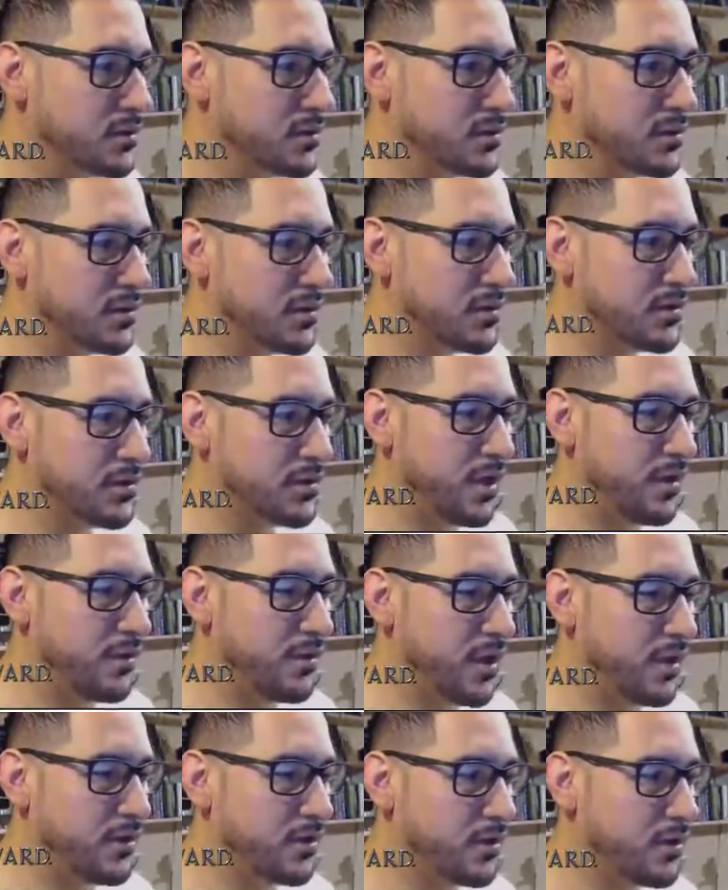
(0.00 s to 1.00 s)
there's another
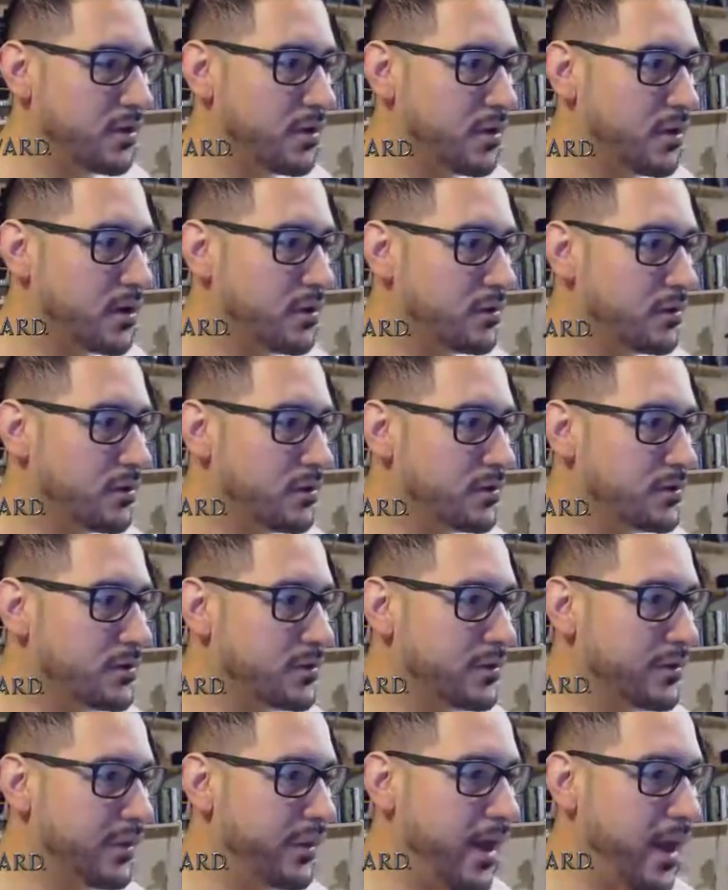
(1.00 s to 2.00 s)
ether current. We'll
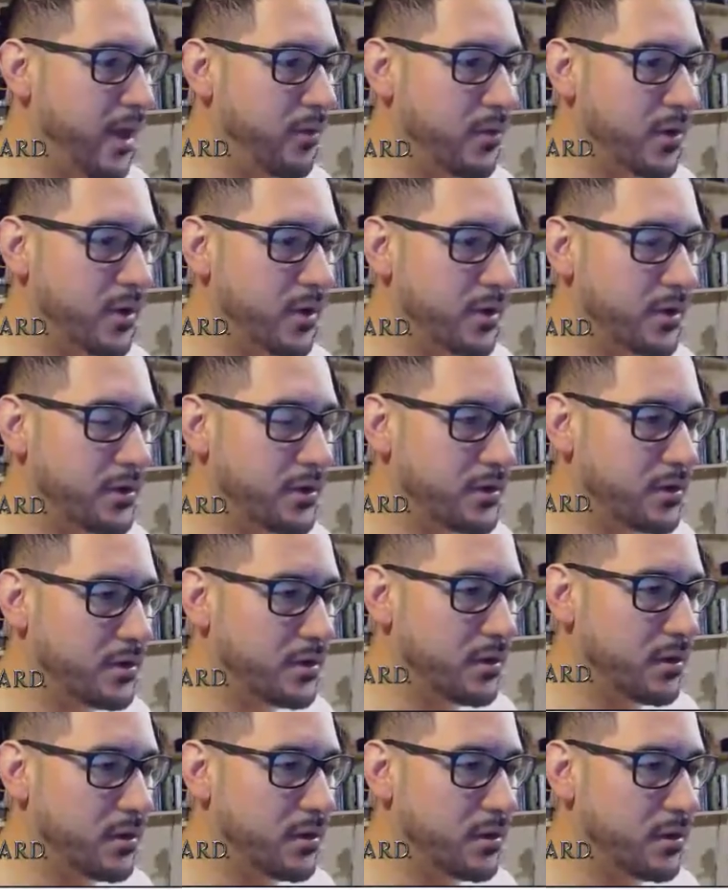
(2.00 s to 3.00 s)
attune to that one.
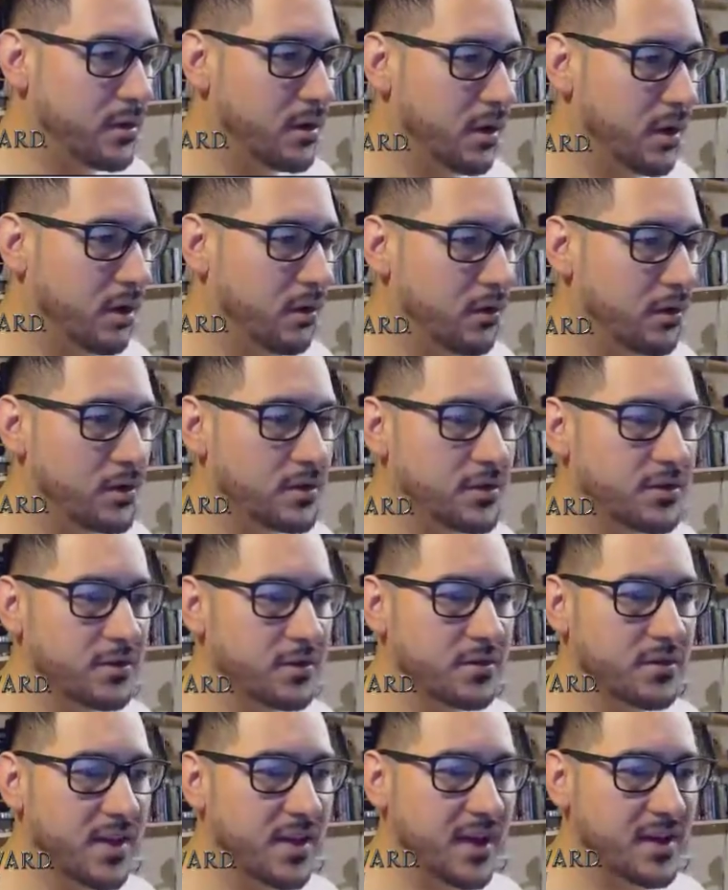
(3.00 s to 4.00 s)
We'll
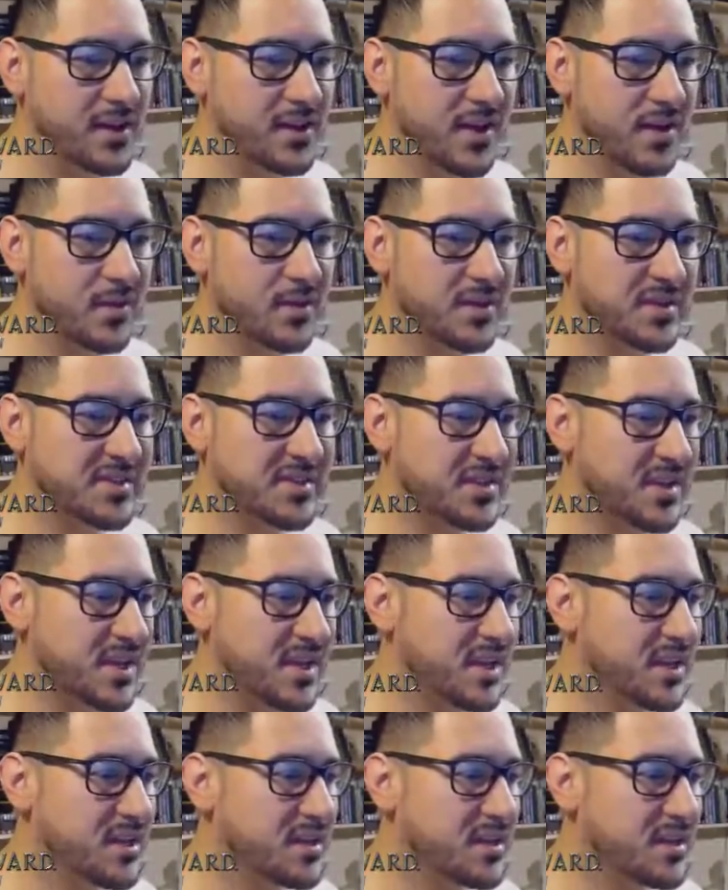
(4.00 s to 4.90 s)
attune to anything we see.